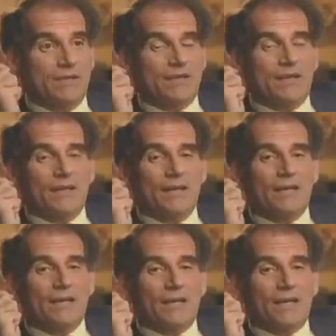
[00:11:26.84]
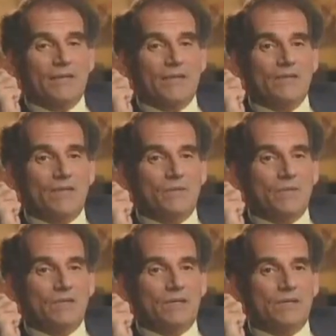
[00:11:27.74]
And they
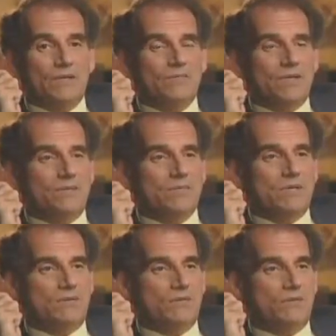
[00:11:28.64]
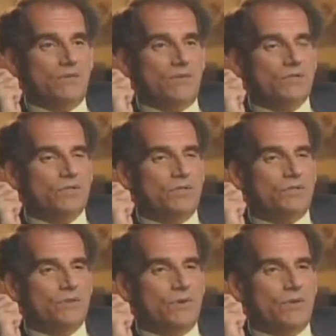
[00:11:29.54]
will commit themselves to fraudulent
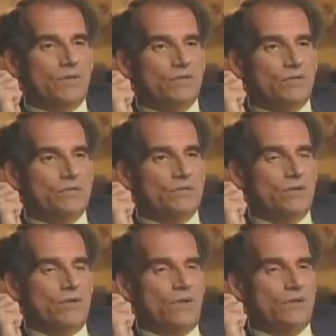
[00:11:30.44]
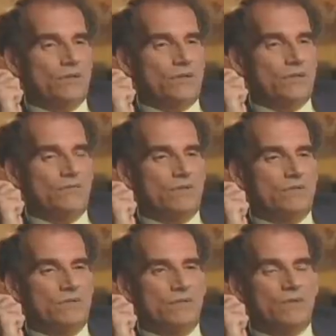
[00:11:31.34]
drawing just so long as they're convinced that
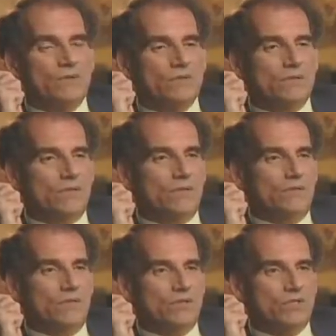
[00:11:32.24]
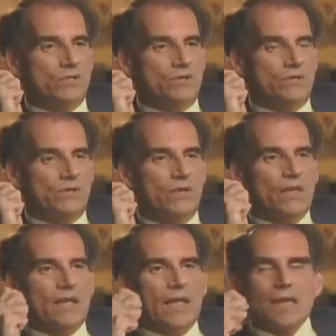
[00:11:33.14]
no one's looking over their shoulder.
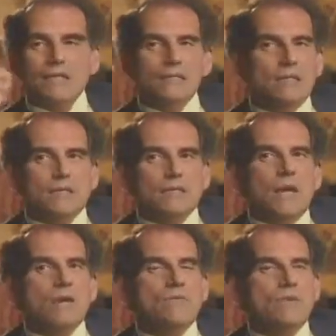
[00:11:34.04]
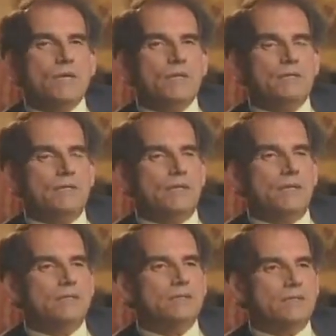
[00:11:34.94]
And it's unrealistic,
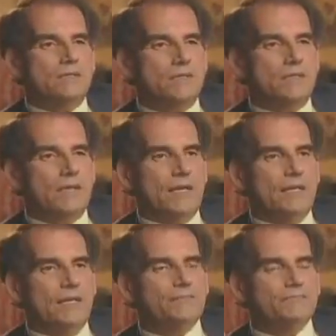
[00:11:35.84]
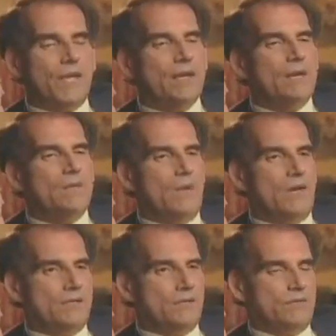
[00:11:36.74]
unsophisticated, and unwise to
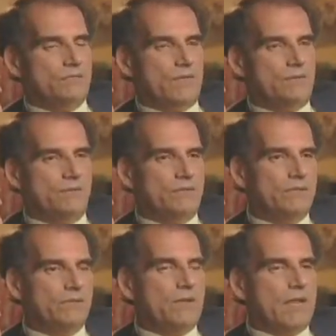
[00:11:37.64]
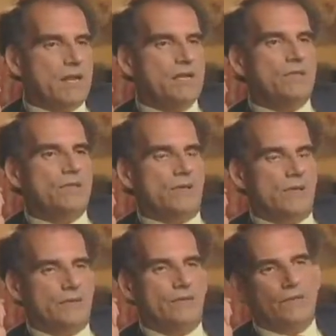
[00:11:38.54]
expect people to do anything other
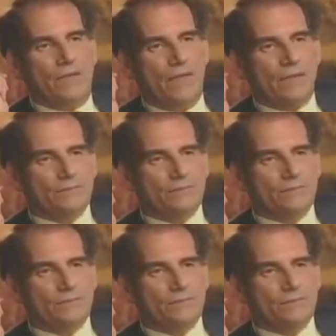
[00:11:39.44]
than that.